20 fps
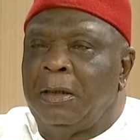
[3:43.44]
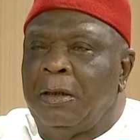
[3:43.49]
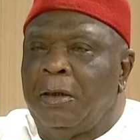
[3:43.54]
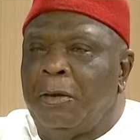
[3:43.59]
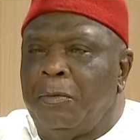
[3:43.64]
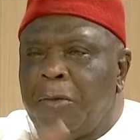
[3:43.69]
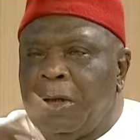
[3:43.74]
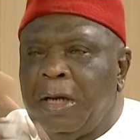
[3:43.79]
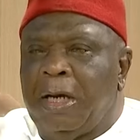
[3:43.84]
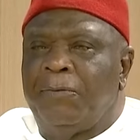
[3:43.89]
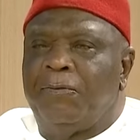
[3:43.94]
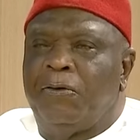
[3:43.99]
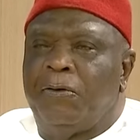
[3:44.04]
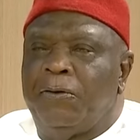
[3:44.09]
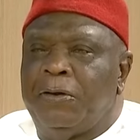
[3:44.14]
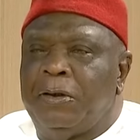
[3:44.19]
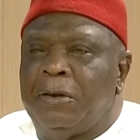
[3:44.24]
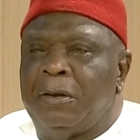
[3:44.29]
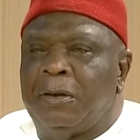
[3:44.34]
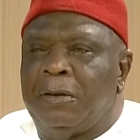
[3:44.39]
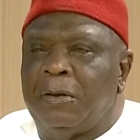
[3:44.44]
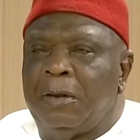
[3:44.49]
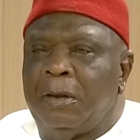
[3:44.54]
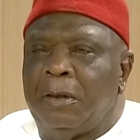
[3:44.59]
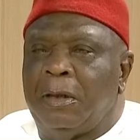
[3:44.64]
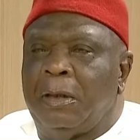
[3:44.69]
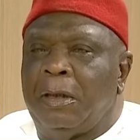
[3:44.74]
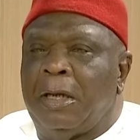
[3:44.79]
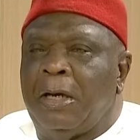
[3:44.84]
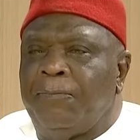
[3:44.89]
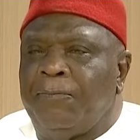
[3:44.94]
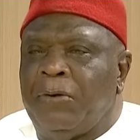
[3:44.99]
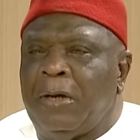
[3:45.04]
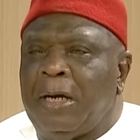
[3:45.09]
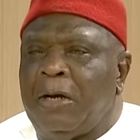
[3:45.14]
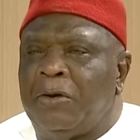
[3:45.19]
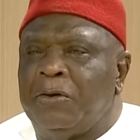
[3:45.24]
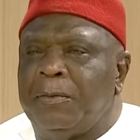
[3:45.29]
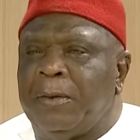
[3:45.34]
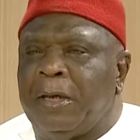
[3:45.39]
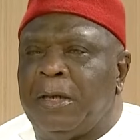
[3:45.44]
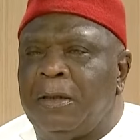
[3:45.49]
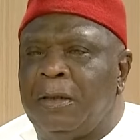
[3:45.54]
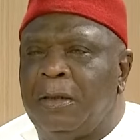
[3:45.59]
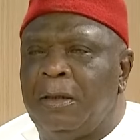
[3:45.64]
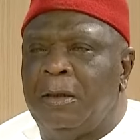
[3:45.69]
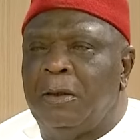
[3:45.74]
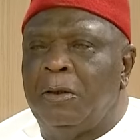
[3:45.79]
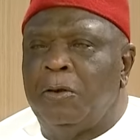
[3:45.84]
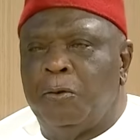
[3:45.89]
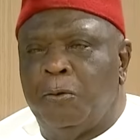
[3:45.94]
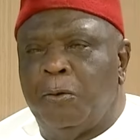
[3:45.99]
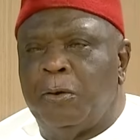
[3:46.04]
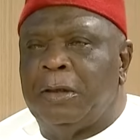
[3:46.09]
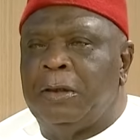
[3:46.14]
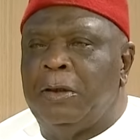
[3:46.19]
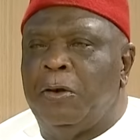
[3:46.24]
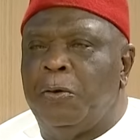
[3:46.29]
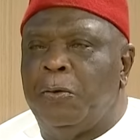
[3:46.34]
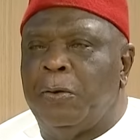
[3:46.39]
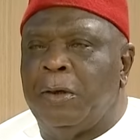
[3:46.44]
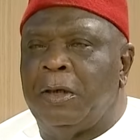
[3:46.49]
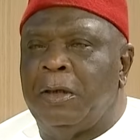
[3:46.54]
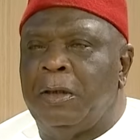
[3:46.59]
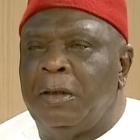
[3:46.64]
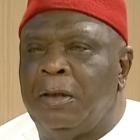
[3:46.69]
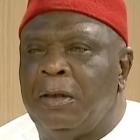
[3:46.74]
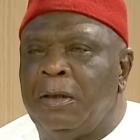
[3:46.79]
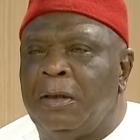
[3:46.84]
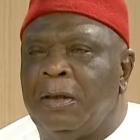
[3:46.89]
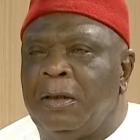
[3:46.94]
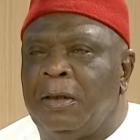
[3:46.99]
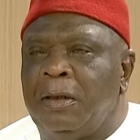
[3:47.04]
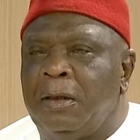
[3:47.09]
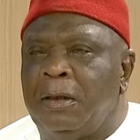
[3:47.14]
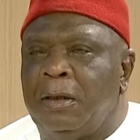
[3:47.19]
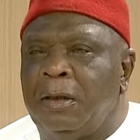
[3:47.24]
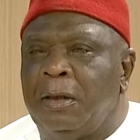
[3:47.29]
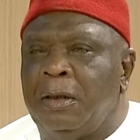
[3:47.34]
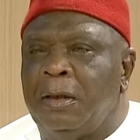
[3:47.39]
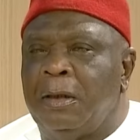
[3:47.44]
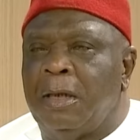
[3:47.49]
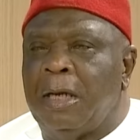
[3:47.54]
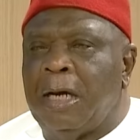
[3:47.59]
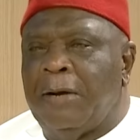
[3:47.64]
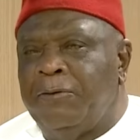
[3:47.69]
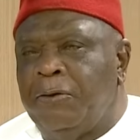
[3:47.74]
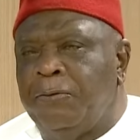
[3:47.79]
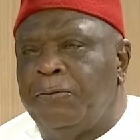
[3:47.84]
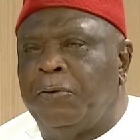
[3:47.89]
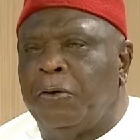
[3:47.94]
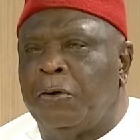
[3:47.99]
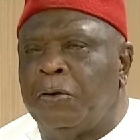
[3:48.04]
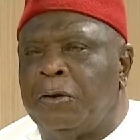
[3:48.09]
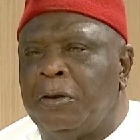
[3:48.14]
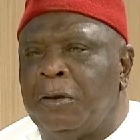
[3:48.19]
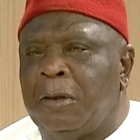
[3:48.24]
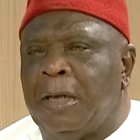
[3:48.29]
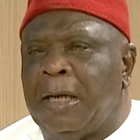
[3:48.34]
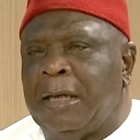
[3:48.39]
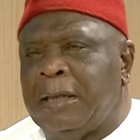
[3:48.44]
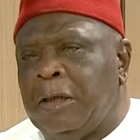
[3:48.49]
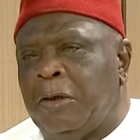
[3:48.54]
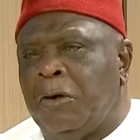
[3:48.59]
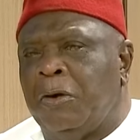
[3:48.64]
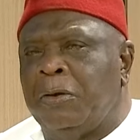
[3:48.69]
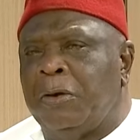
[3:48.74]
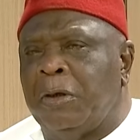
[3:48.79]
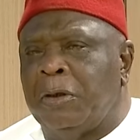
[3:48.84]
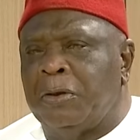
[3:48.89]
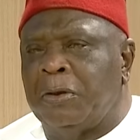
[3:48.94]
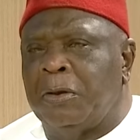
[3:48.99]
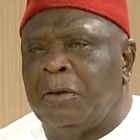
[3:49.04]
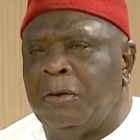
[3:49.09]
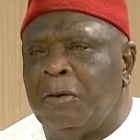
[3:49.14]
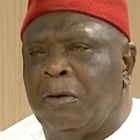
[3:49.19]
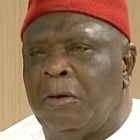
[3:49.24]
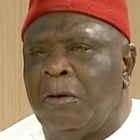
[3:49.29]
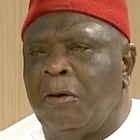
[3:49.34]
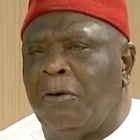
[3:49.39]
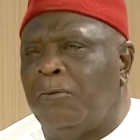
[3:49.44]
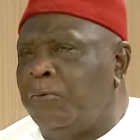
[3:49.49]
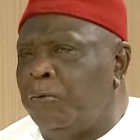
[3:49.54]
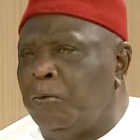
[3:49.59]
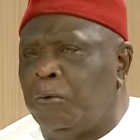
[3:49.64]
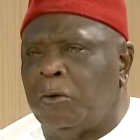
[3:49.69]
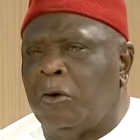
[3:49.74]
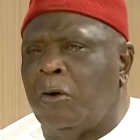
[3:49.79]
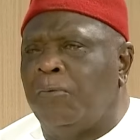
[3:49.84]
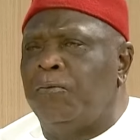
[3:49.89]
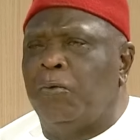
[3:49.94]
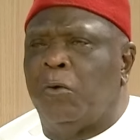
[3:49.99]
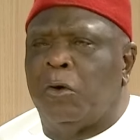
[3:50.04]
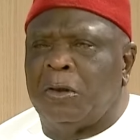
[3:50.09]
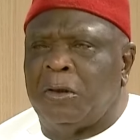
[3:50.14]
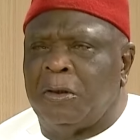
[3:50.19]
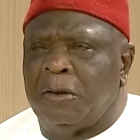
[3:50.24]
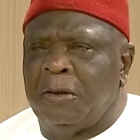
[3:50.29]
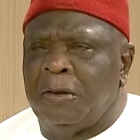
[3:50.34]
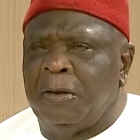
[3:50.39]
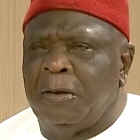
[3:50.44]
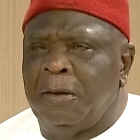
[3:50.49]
on behalf of her husband, who was in Owerri, having fun at inauguration. Of what?